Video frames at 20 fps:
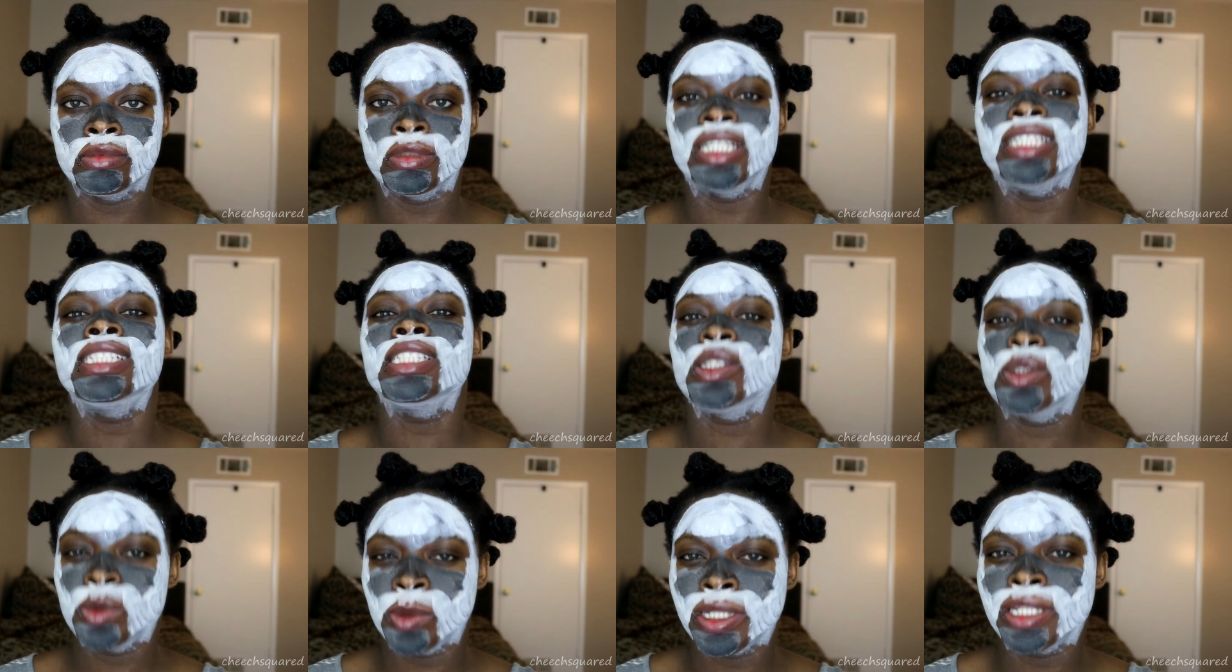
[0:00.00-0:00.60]
It's
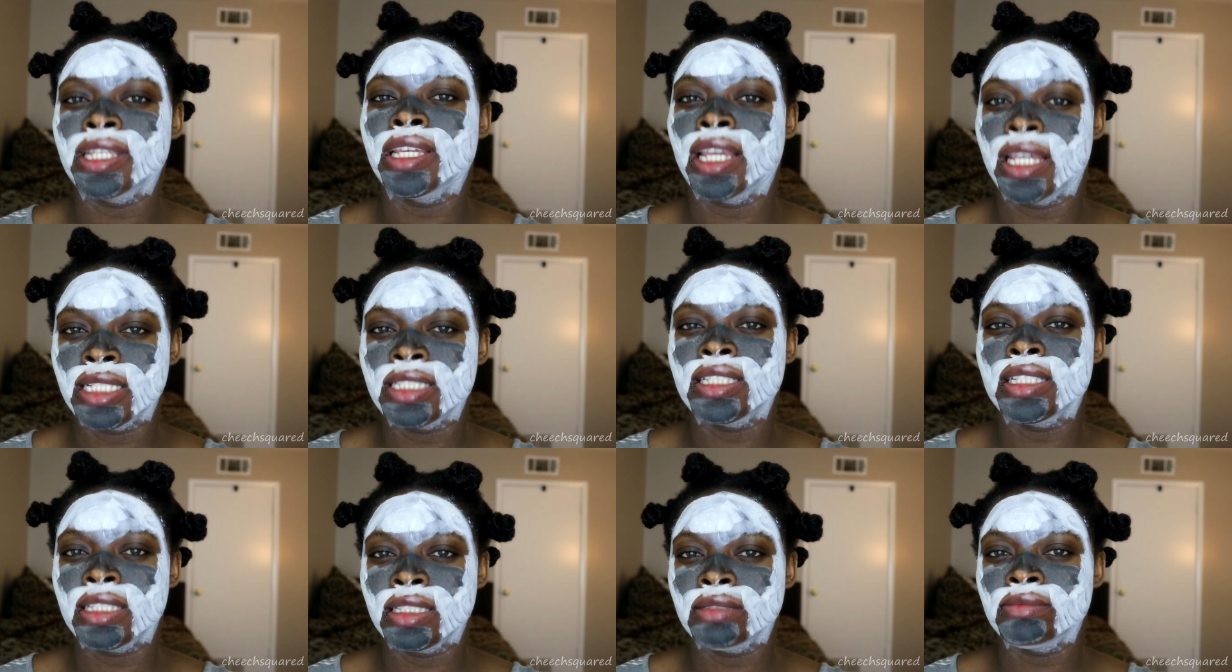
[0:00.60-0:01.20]

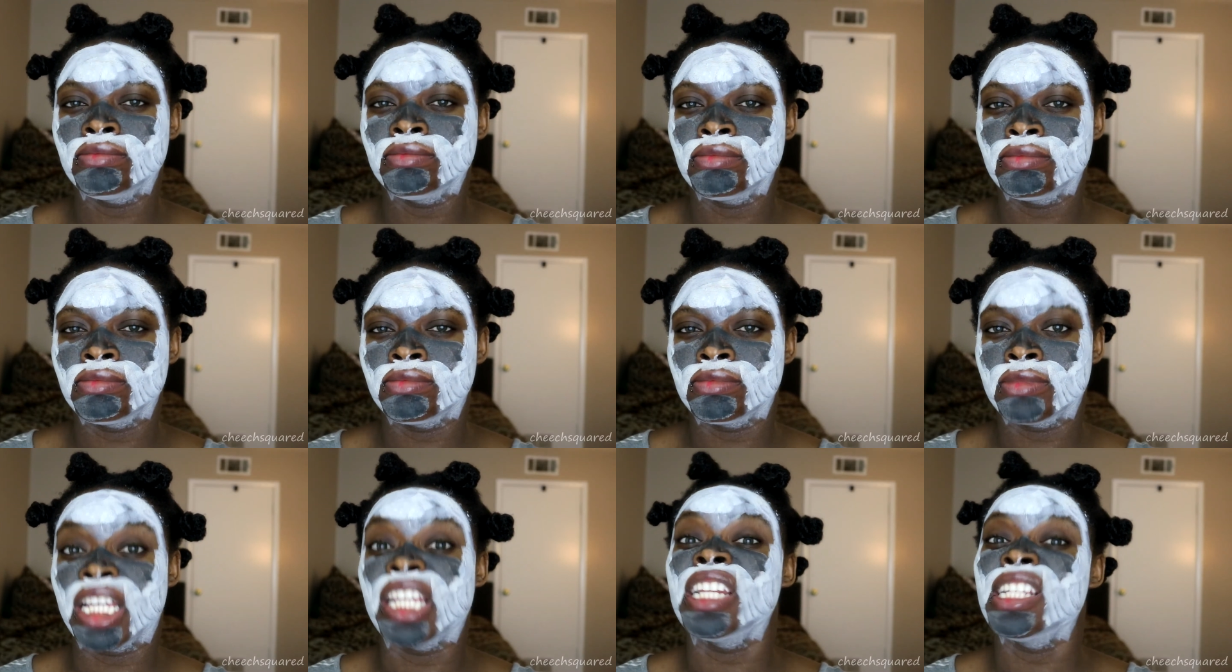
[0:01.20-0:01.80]
2018
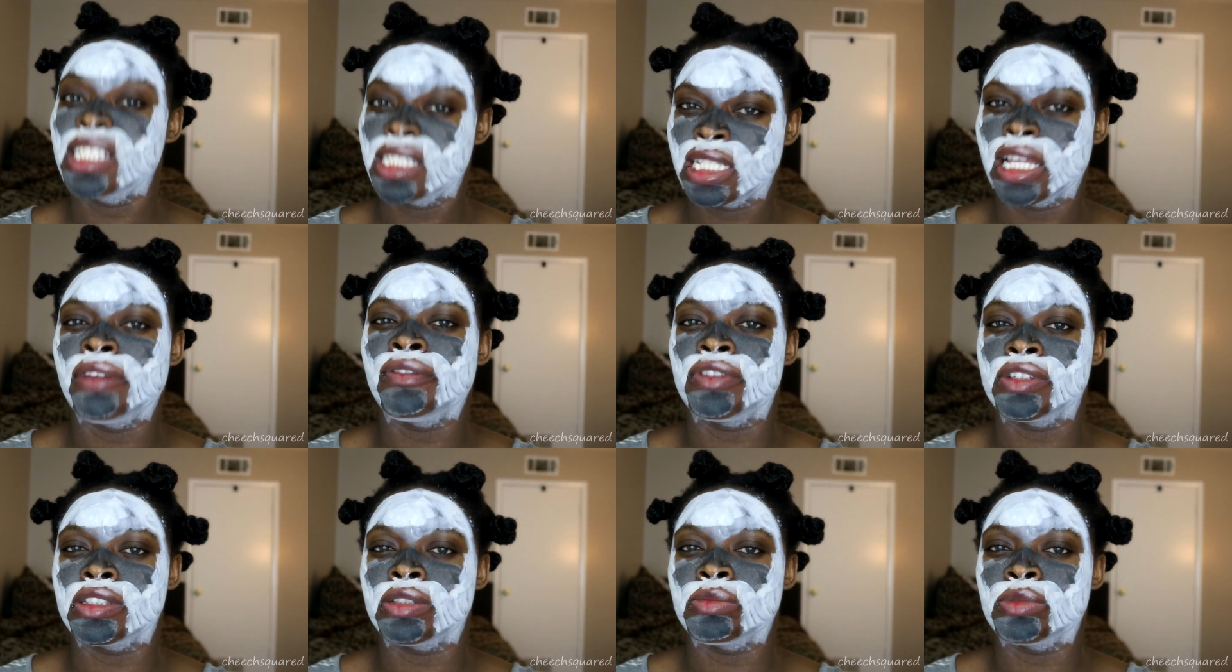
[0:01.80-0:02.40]
and it's time
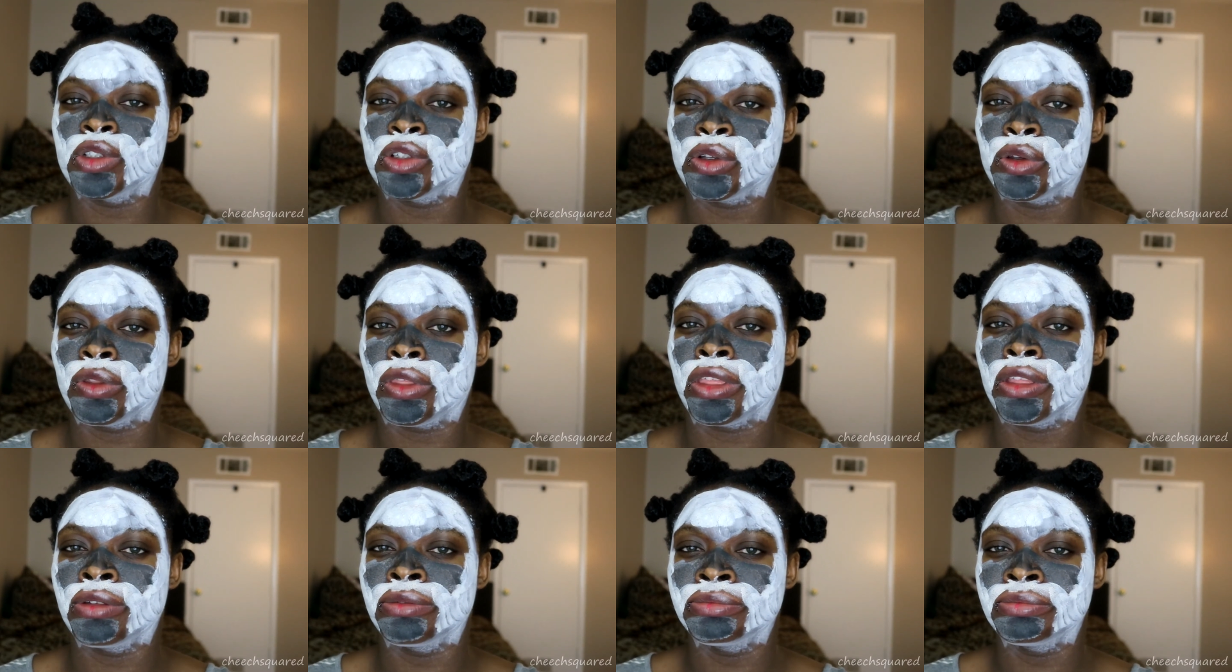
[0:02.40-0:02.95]
for some truth.